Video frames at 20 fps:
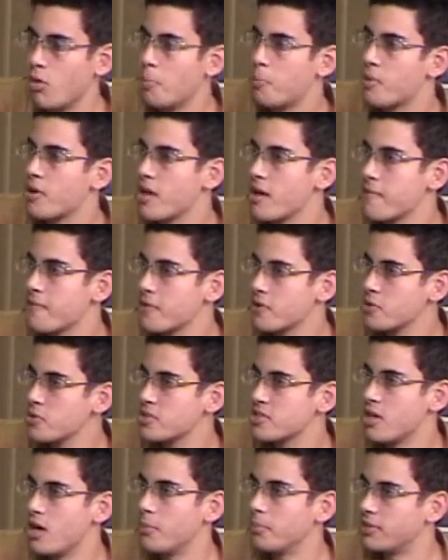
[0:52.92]
I will pray for
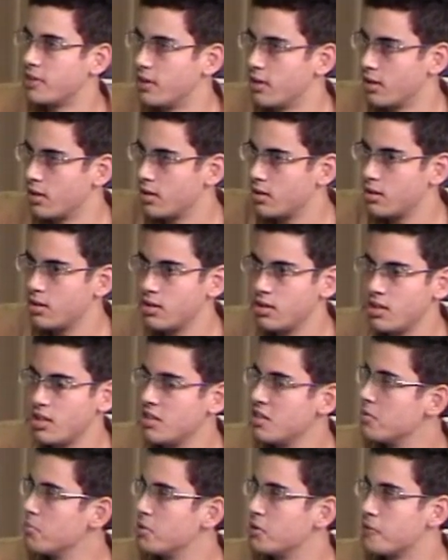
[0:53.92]
you something.
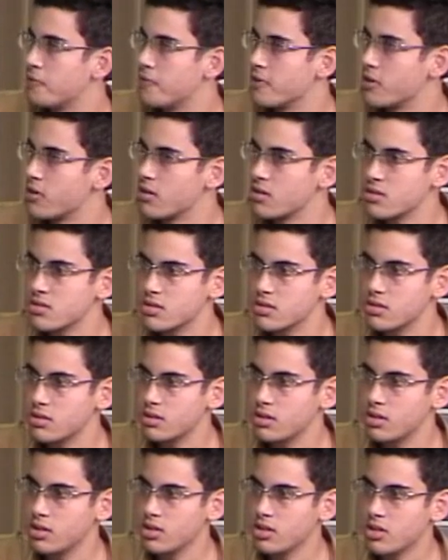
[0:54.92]
But
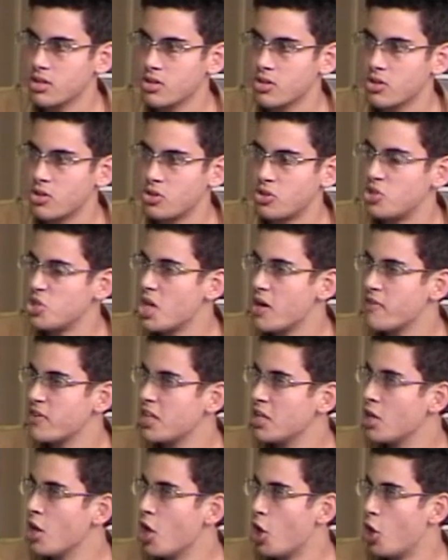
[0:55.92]
first, do you
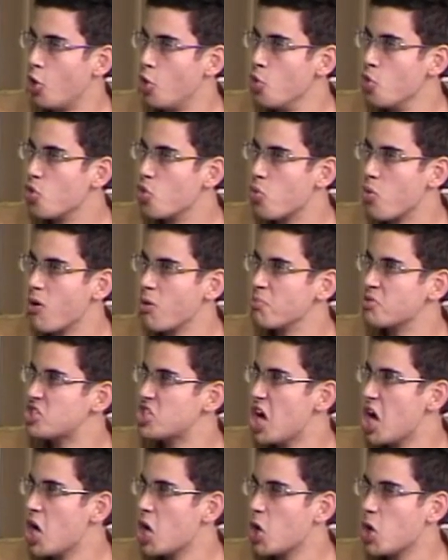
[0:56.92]
have any
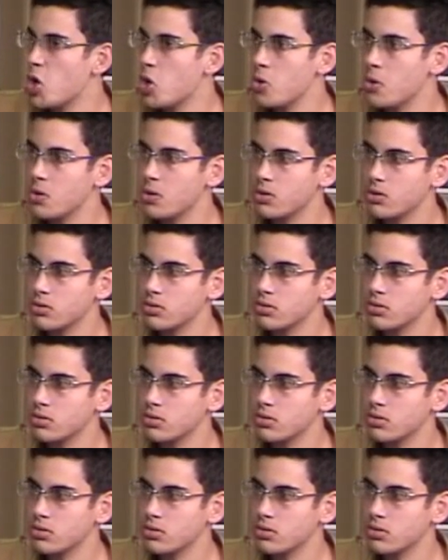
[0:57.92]
lukewarm chango?